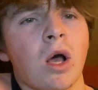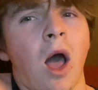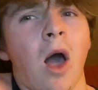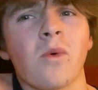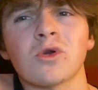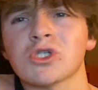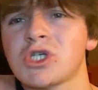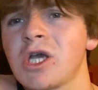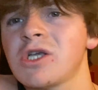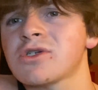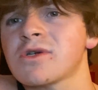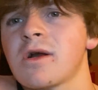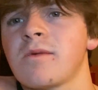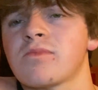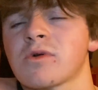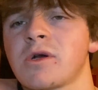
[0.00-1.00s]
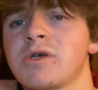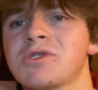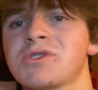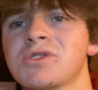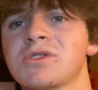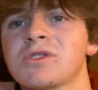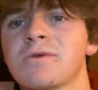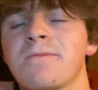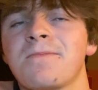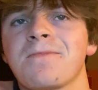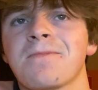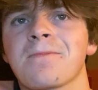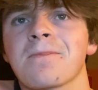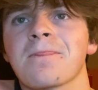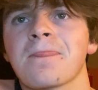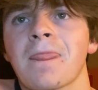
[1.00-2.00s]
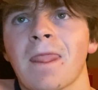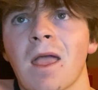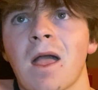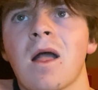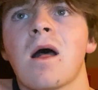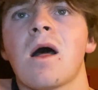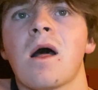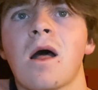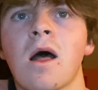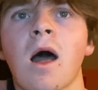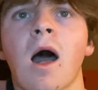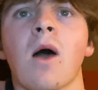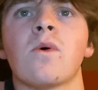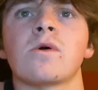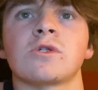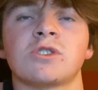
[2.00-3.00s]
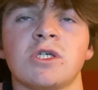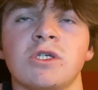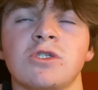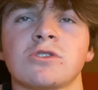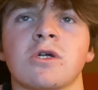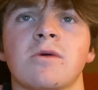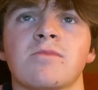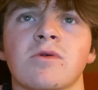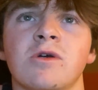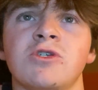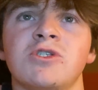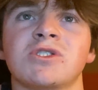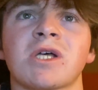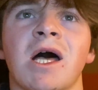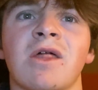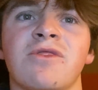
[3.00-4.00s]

want to change around prices. I want to change around prices. I